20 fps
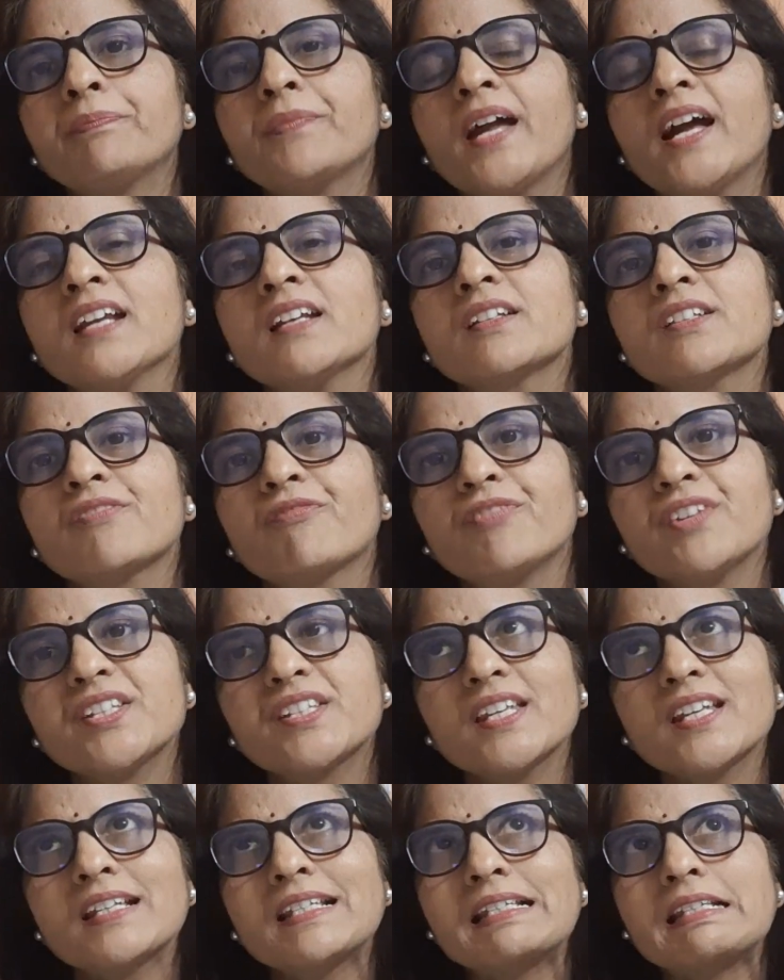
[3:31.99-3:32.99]
and
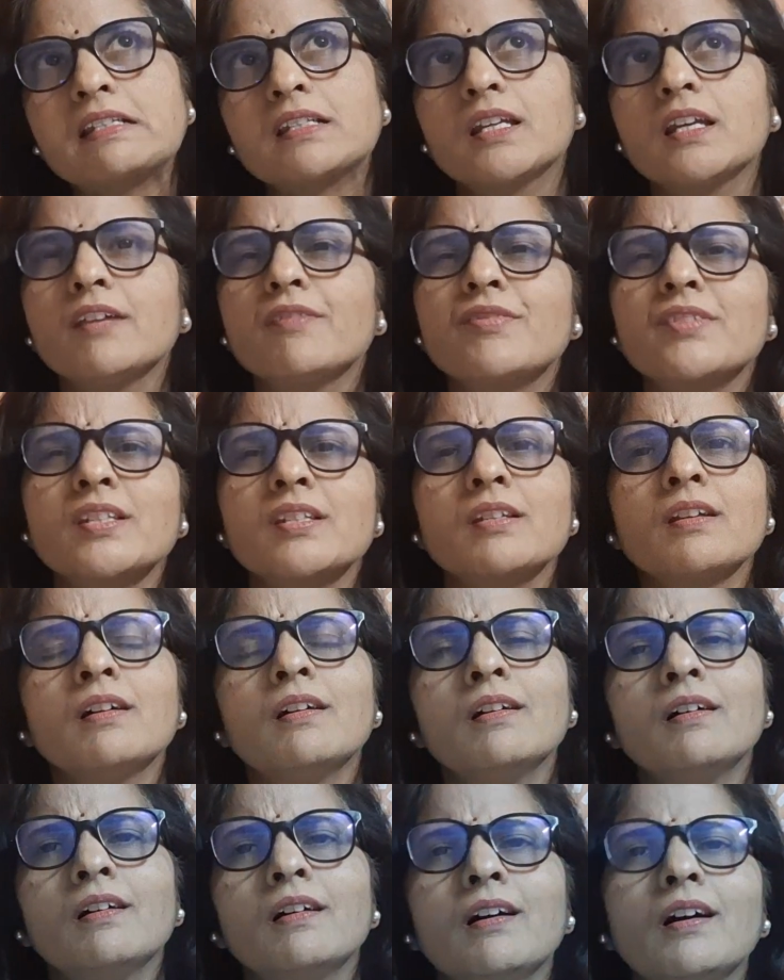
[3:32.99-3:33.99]
physics gives
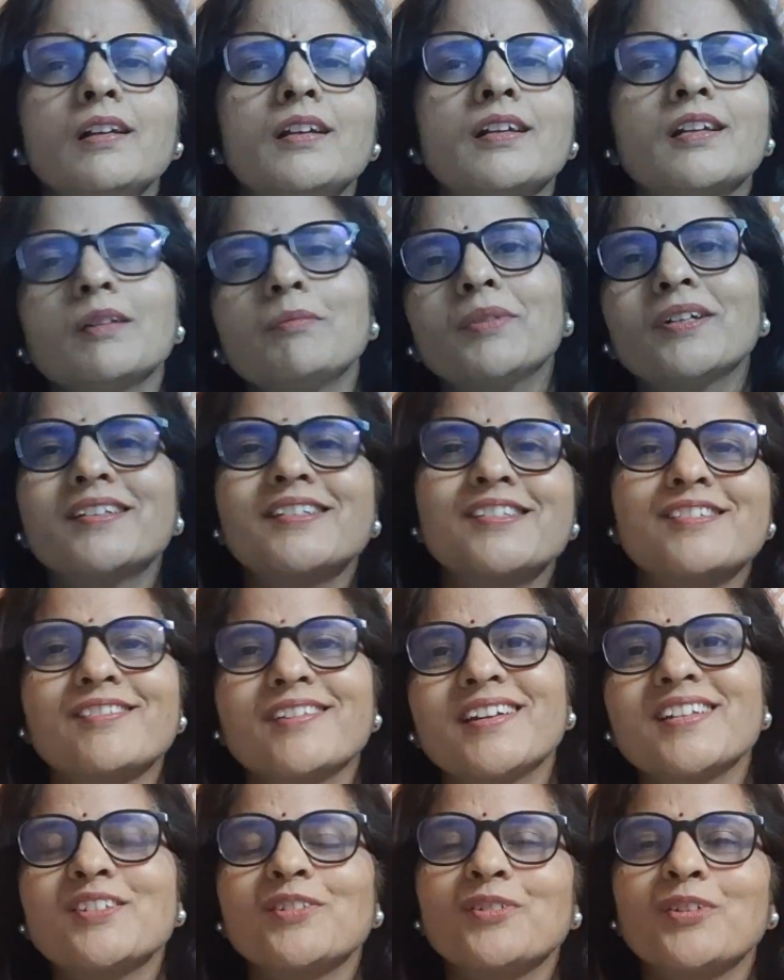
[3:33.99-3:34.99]
a little bit
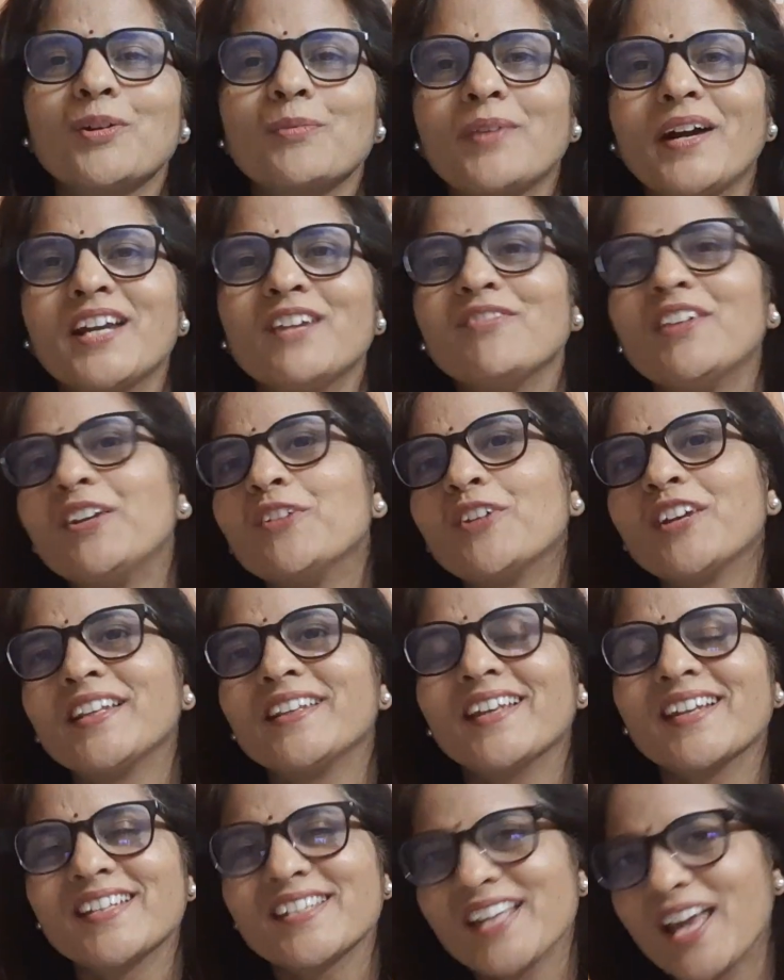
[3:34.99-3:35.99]
stress on your mind when you are in
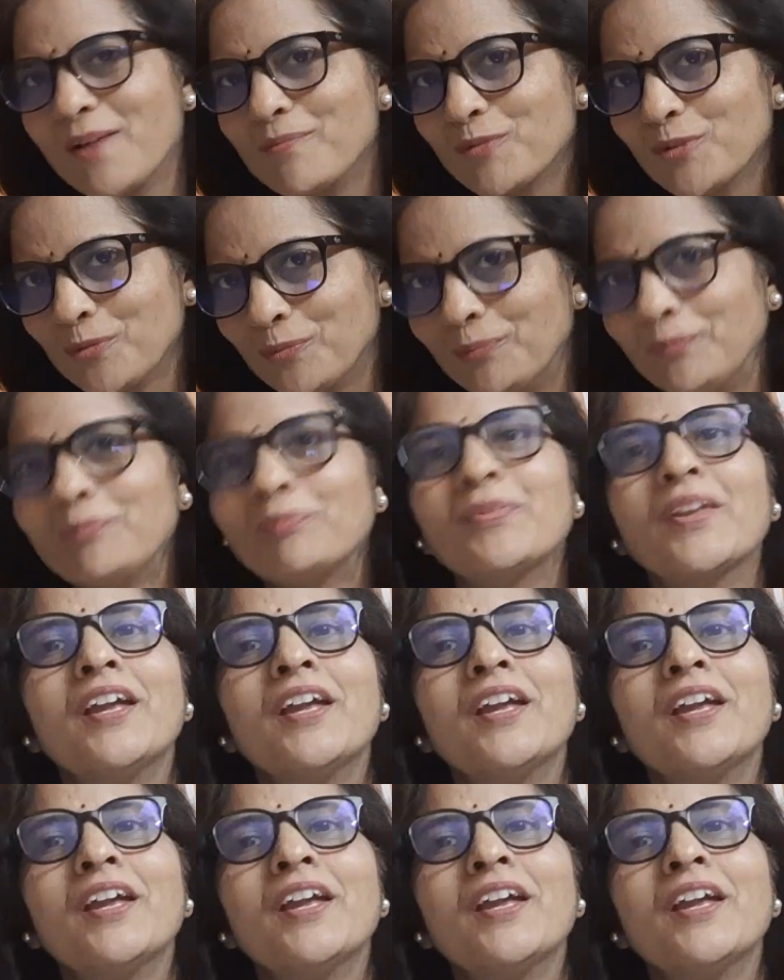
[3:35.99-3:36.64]
the exam room.